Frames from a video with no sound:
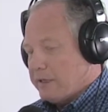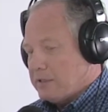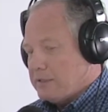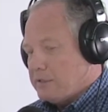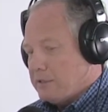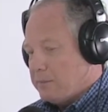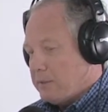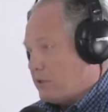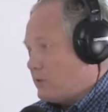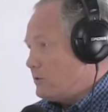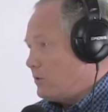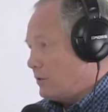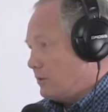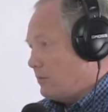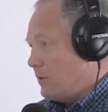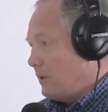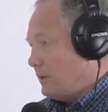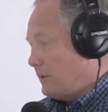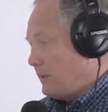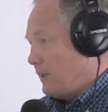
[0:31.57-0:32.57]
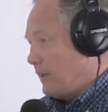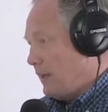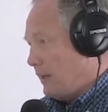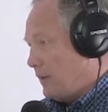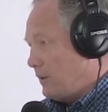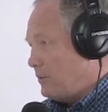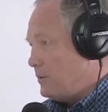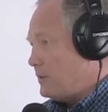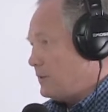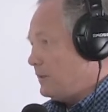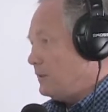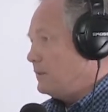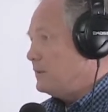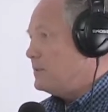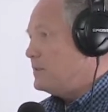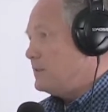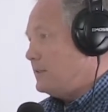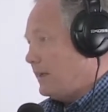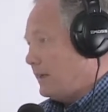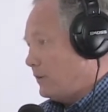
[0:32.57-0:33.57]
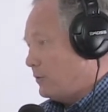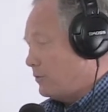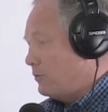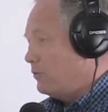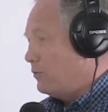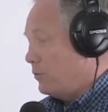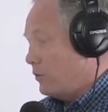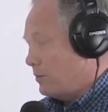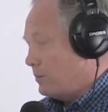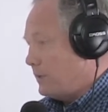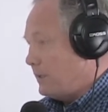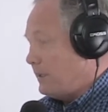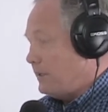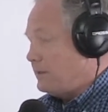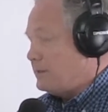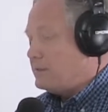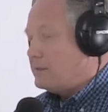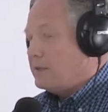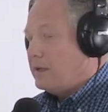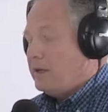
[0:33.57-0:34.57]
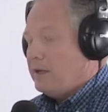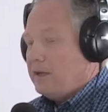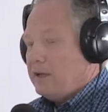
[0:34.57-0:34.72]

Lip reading: It's the Minnesota Multi-Housing Standard Form Lease,